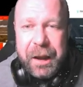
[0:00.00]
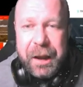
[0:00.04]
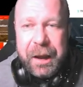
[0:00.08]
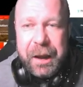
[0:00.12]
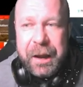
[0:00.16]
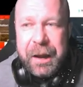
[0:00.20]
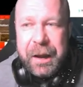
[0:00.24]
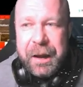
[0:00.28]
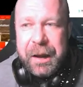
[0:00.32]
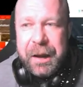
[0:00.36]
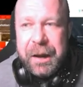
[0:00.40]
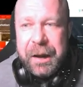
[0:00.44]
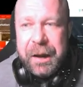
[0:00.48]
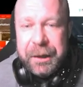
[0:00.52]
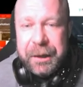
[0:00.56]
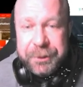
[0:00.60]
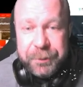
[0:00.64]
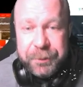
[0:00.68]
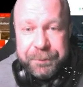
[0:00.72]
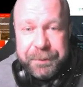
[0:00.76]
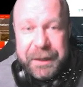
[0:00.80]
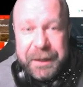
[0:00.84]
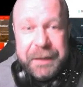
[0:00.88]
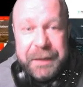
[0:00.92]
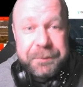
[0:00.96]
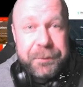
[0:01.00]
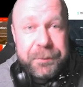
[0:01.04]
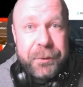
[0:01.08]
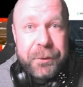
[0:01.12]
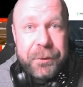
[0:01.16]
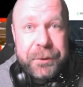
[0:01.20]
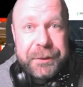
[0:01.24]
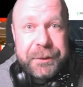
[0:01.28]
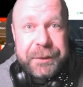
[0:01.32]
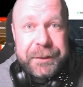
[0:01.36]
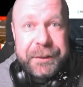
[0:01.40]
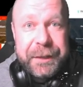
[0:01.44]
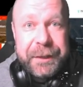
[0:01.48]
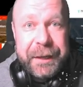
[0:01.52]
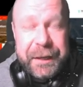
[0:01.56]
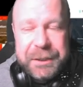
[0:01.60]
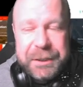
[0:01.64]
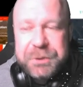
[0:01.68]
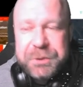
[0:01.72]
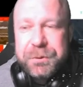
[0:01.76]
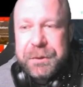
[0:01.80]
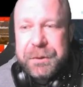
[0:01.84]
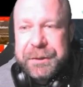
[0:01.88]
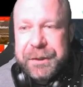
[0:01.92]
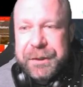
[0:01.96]
Uh, I do paid marketing
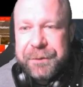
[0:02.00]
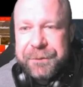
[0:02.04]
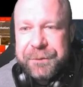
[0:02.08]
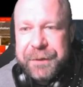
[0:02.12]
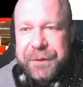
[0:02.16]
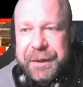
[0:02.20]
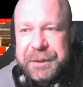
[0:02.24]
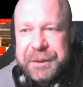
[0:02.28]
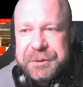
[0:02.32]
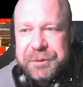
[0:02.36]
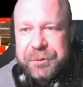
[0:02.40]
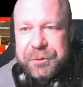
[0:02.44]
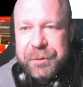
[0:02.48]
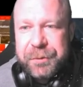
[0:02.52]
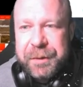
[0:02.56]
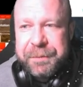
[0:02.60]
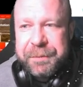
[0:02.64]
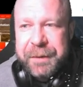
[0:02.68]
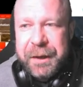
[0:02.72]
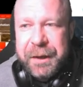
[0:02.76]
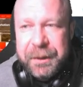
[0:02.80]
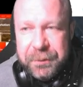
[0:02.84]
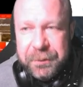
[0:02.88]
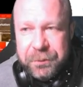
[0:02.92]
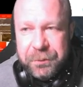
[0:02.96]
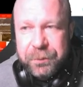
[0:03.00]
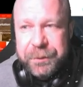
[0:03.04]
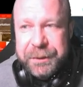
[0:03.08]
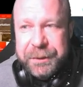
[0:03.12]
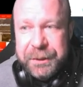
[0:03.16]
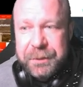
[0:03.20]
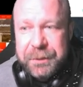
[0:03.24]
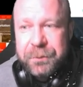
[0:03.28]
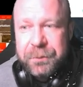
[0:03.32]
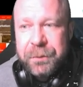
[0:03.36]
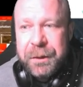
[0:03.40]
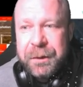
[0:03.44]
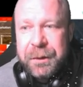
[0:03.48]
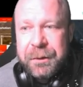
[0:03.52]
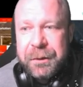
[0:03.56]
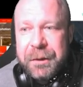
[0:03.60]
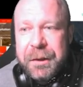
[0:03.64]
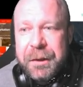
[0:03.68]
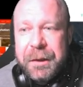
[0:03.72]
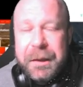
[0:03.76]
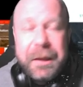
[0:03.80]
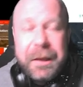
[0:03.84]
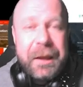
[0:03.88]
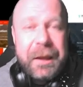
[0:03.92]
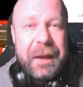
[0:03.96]
as well now for X3 Web, and we did well.
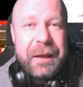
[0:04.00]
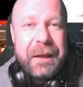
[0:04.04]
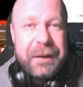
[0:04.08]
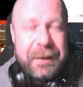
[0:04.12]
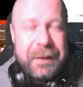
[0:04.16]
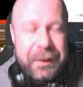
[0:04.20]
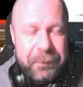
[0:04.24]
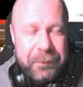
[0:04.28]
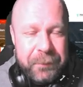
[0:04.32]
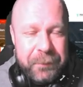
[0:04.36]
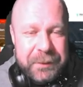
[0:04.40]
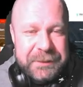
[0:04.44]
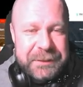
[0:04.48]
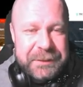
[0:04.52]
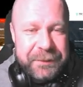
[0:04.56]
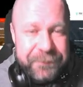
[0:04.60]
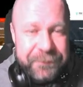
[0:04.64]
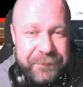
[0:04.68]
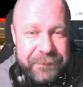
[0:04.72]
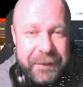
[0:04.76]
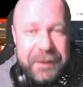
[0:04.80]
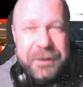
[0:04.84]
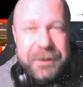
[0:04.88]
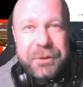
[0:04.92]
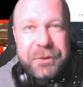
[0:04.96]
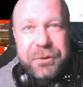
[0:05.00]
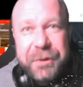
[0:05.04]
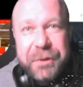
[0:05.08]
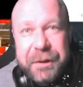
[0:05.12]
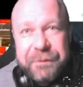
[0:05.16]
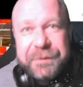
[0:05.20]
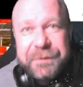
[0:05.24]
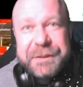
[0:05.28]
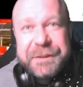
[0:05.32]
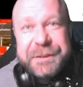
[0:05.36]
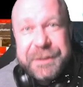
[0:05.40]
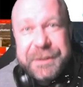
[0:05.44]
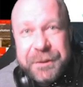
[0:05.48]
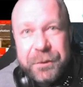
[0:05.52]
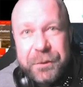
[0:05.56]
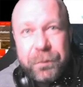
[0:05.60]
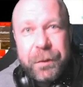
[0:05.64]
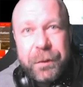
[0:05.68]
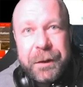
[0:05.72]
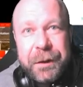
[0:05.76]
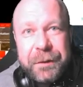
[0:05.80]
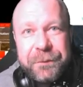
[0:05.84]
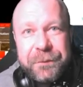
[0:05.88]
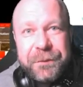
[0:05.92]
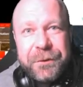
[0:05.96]
And I want to say thank you to every single
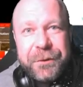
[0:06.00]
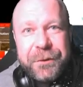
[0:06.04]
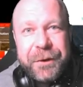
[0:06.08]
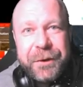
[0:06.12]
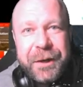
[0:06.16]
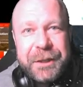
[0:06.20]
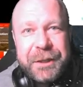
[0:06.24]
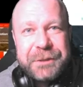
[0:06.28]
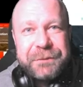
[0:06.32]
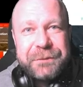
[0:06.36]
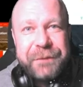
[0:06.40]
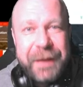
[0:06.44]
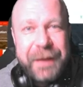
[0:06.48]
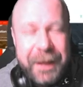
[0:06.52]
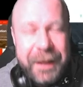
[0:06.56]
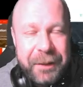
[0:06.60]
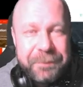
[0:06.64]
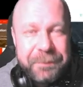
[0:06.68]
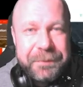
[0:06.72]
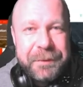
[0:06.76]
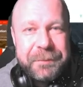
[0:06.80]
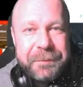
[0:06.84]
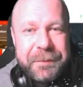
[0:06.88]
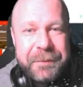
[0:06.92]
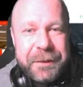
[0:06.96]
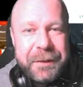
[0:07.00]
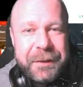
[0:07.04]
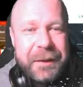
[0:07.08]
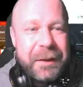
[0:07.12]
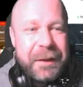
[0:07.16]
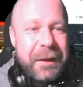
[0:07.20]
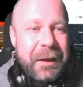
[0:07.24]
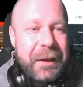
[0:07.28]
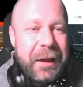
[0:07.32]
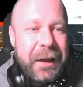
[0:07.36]
one of you guys for helping me.